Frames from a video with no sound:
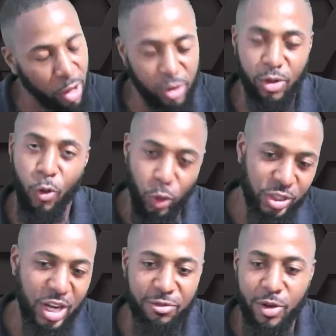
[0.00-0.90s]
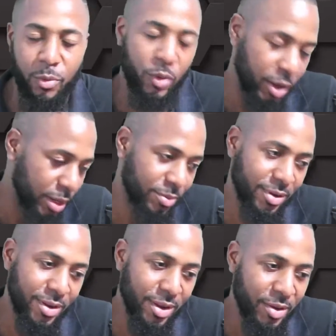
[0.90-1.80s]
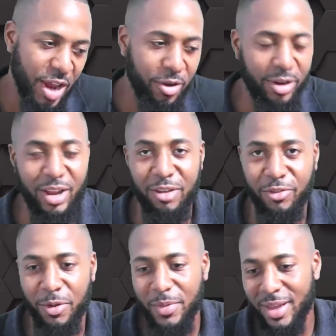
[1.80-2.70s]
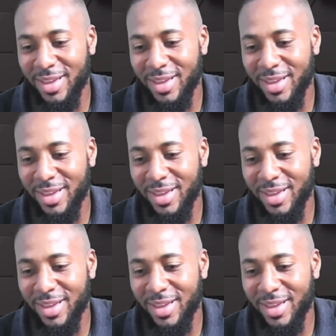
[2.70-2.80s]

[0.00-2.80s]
So coach confirmed, well, they already confirmed.